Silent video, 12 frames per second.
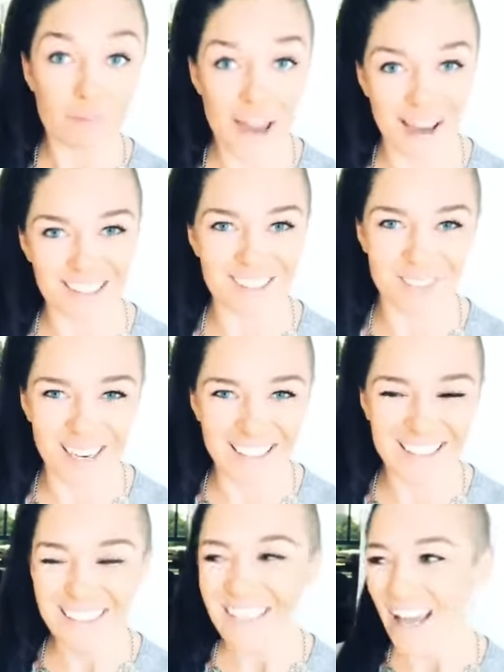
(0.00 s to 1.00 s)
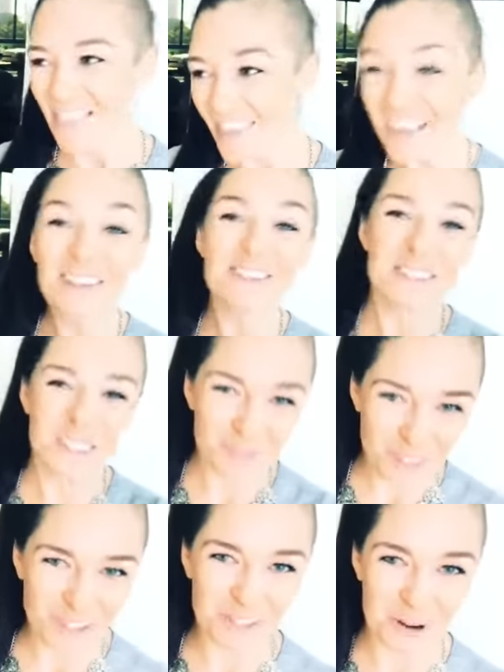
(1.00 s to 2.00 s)
back right and then i'll do some
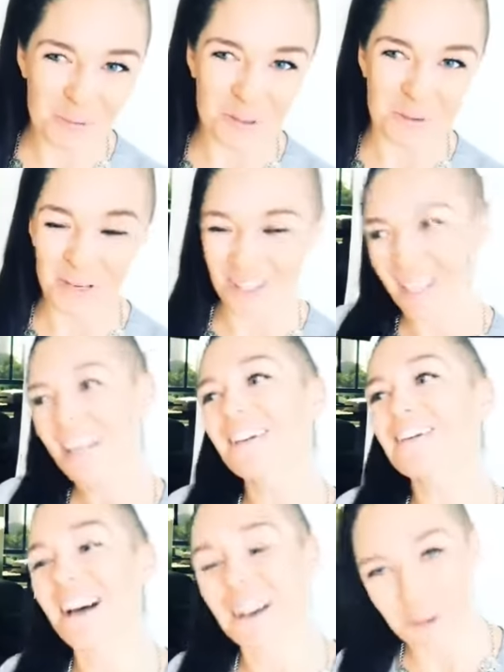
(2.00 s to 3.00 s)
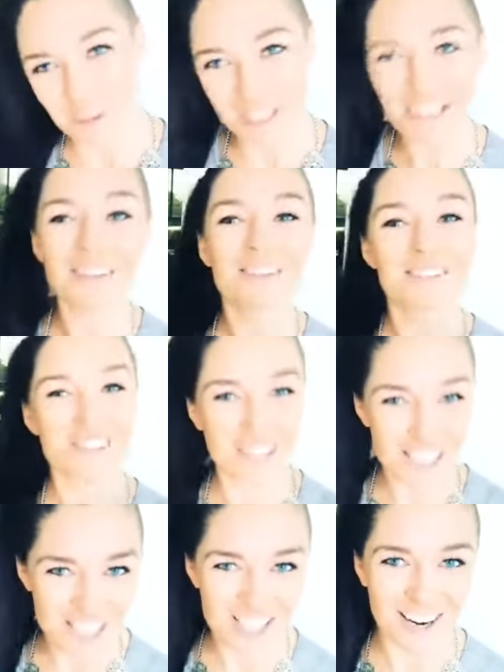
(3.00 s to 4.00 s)
philanthropic work then i'll help then i'll
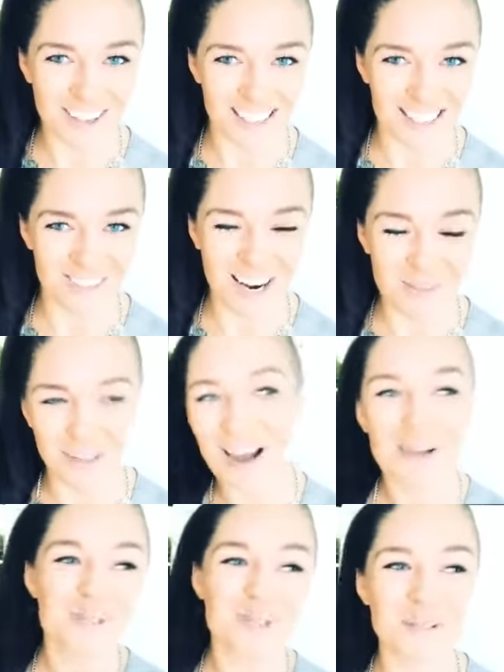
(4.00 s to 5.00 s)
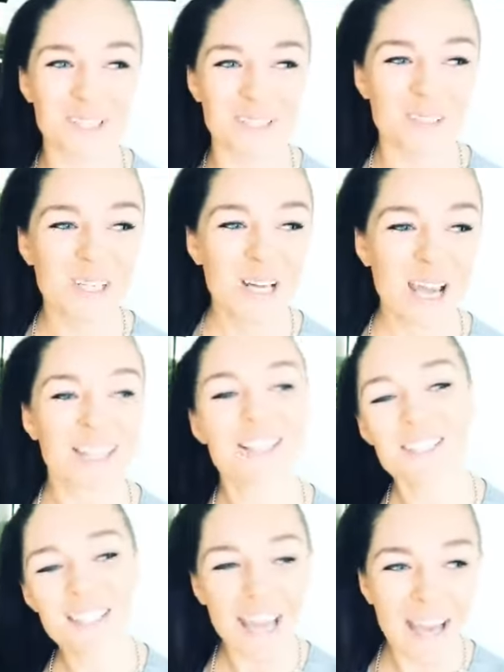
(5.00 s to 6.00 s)
donate to charities right when i'm sorted and
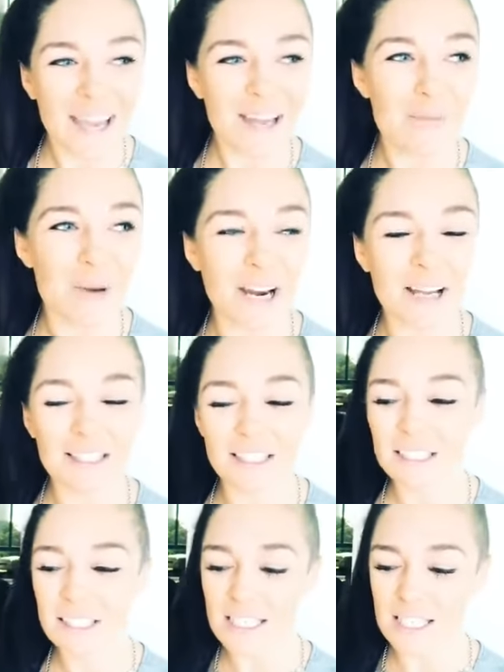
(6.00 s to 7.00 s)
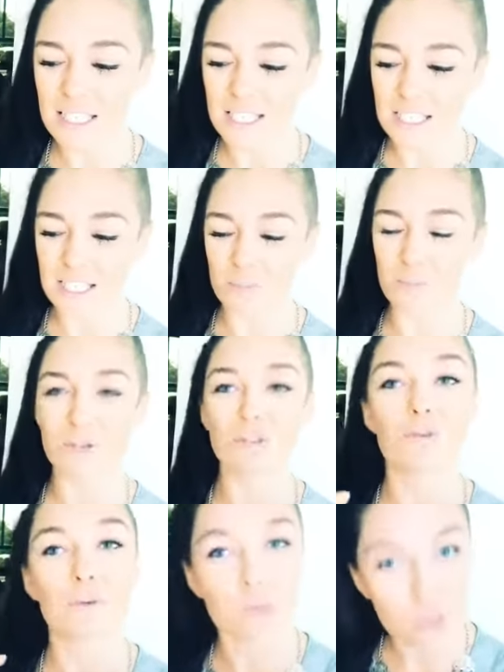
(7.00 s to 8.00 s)
that's okay but i think there's this this
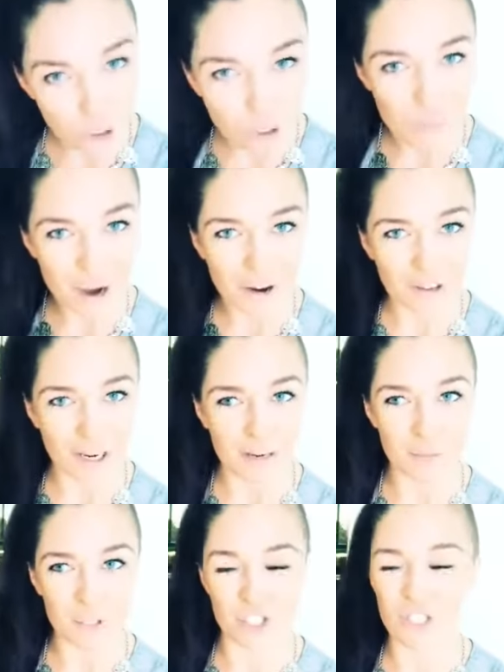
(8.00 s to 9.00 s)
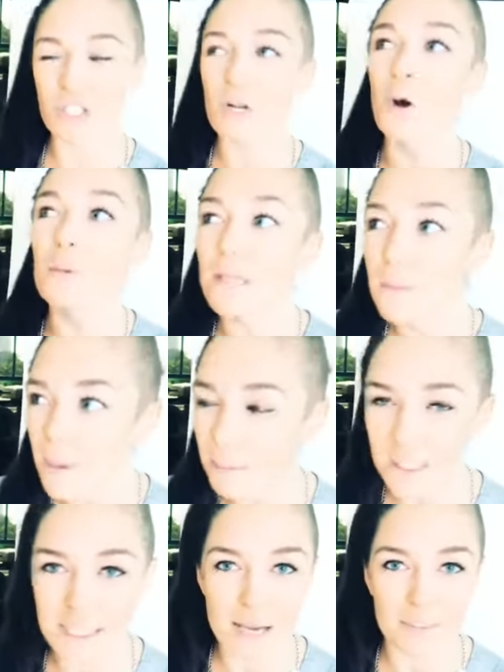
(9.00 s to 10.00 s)
beautiful third paradigm which so many
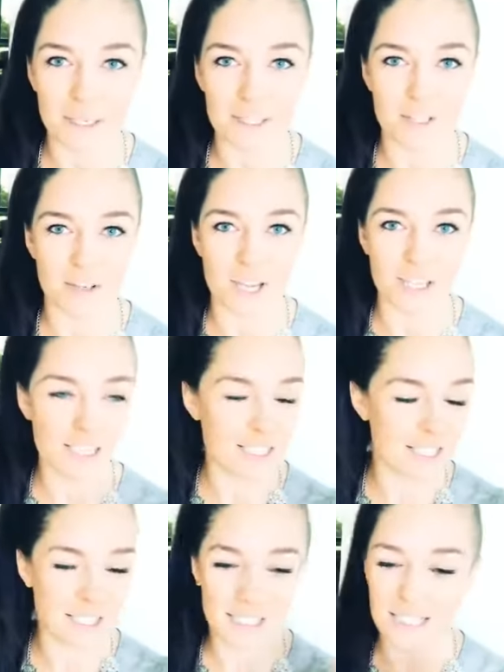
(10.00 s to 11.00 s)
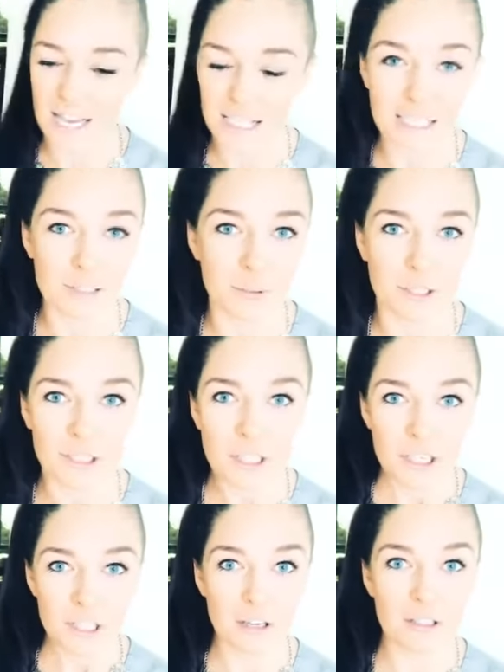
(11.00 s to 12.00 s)
people are tapping into and this is exactly what
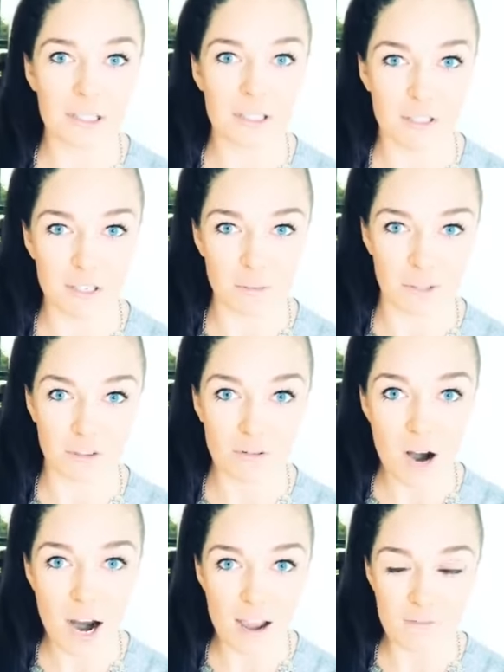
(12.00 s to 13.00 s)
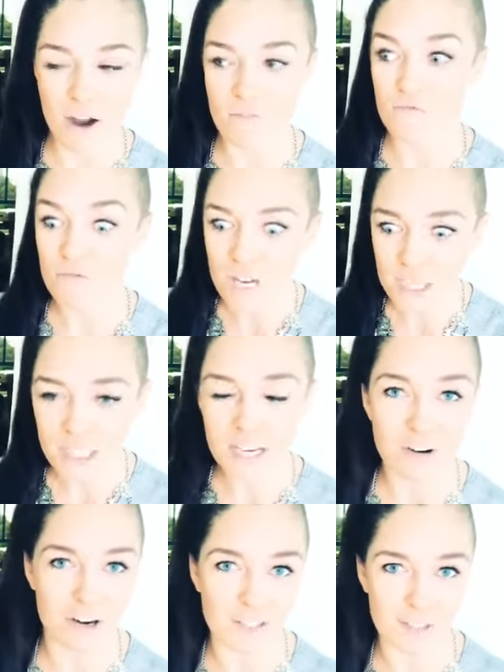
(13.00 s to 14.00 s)
cole and sonia would thrive are really
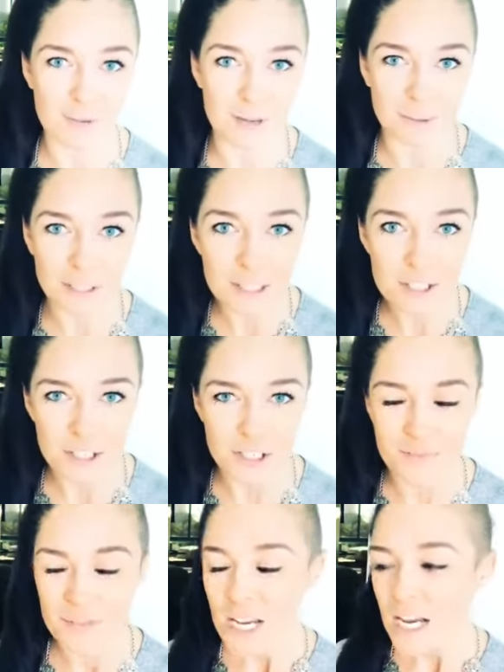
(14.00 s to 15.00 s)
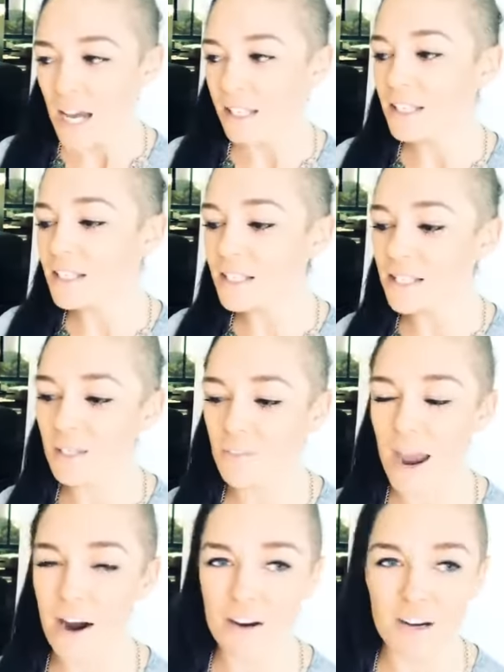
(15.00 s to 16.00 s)
grounding people people into. And this is this
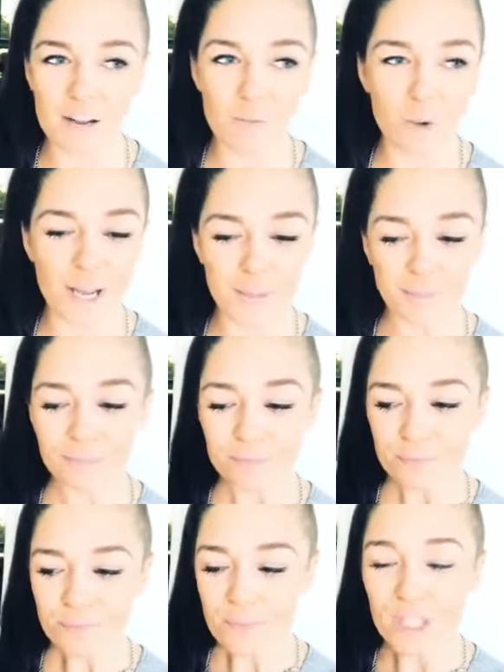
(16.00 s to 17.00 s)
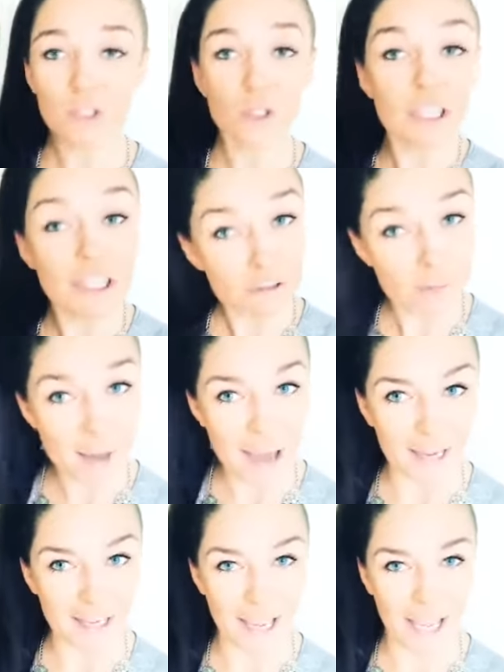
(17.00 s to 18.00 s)
paradigm where your give
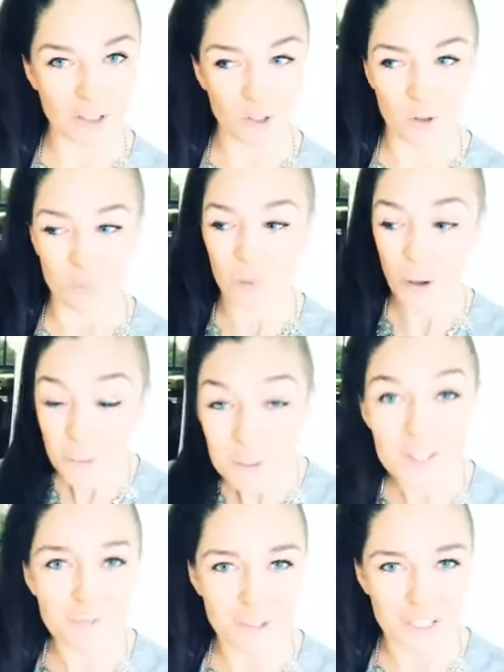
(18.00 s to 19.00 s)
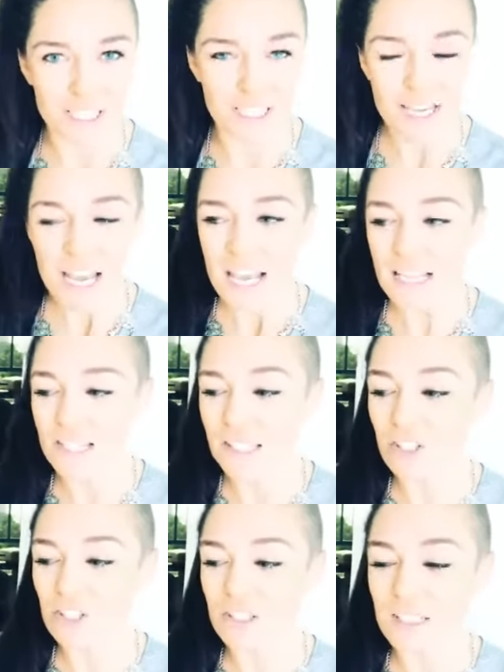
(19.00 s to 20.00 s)
back and your purposefulness is
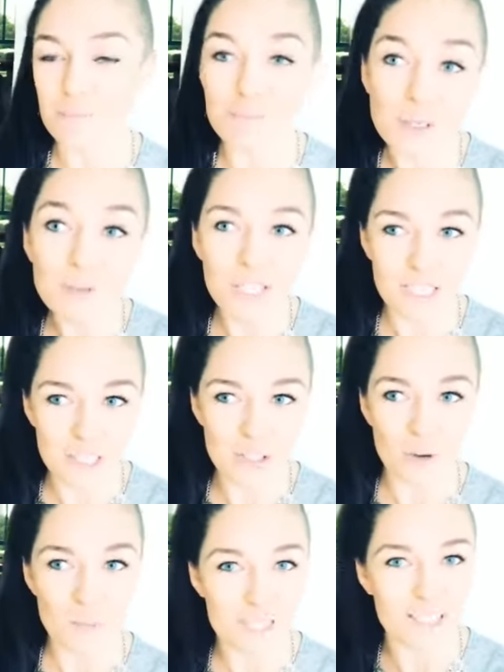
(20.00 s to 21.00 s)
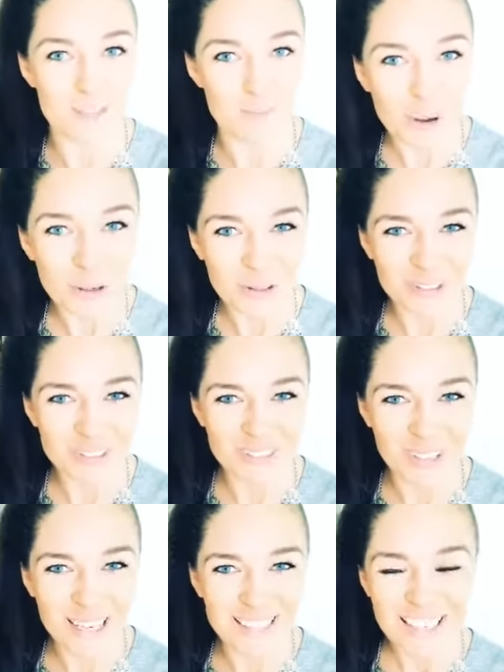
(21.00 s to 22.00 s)
literally built into your business model
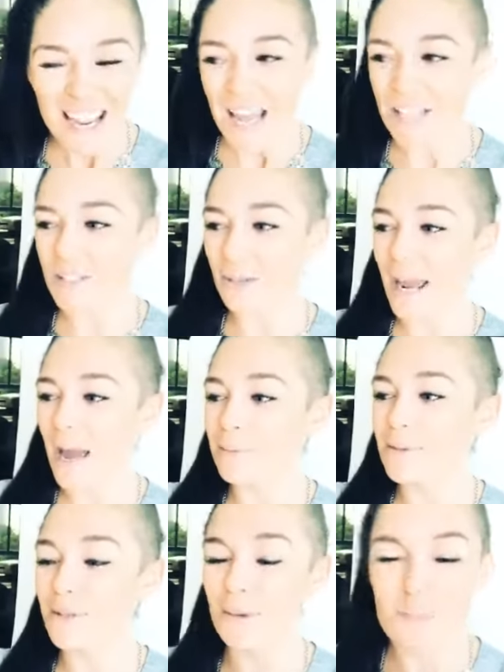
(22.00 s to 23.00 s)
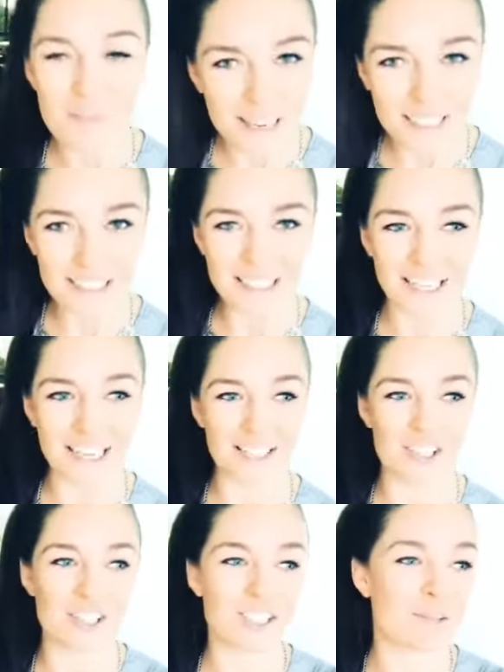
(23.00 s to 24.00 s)
right? And so it happens automatically and
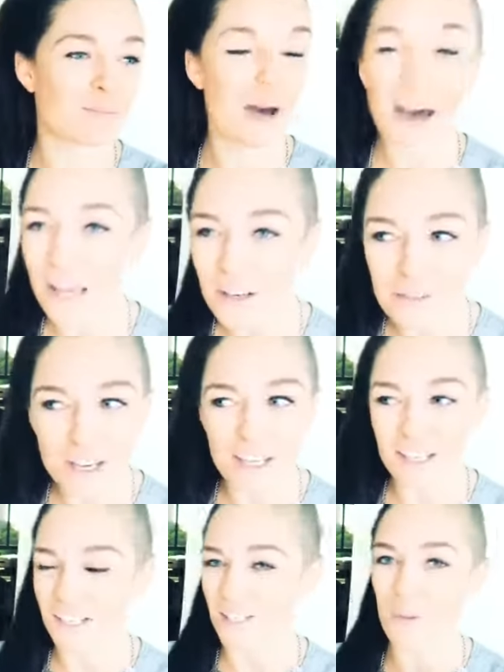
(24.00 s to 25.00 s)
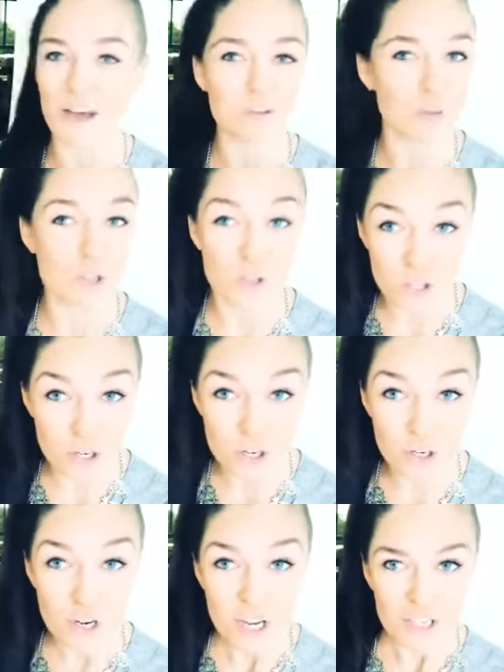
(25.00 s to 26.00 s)
it's just a part of it and it's part of what you
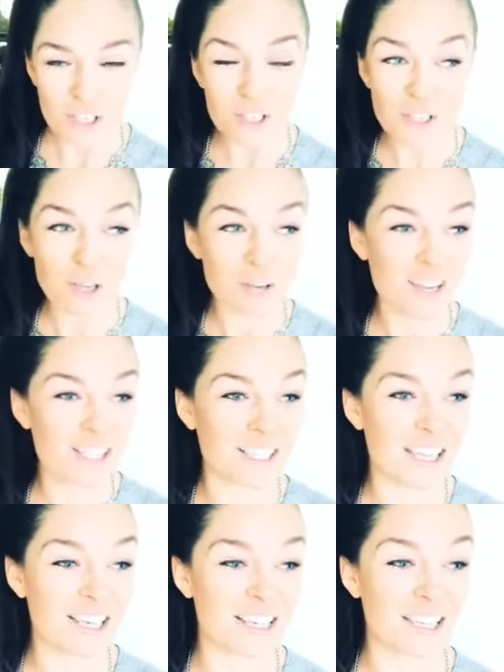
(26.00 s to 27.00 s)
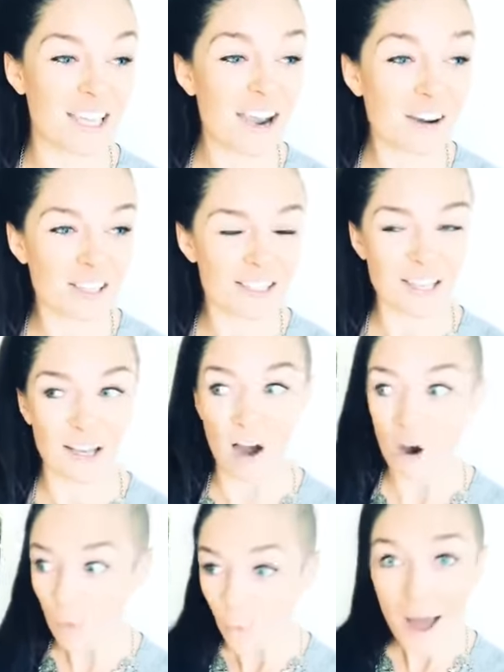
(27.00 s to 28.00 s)
do. So you turn around at the end of the year and it's like,
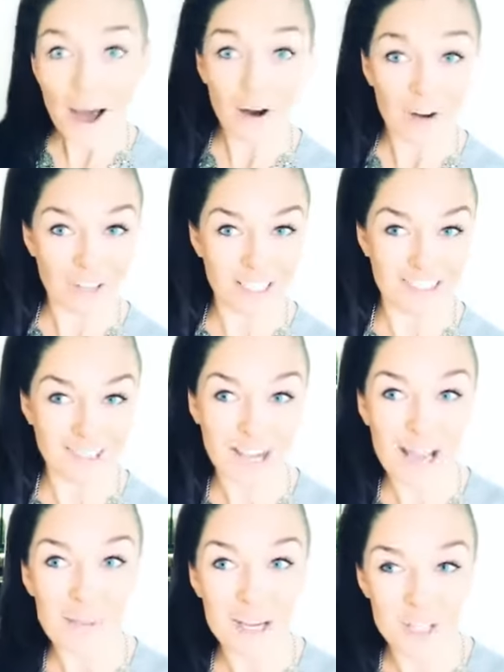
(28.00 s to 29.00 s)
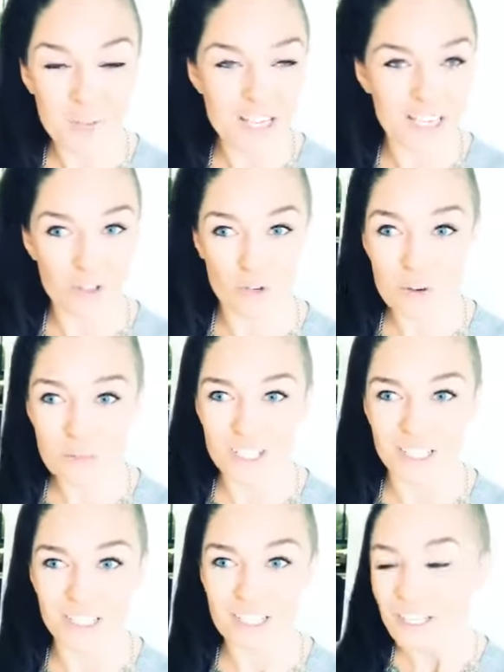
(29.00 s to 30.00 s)
oh wow, like look how much we contributed.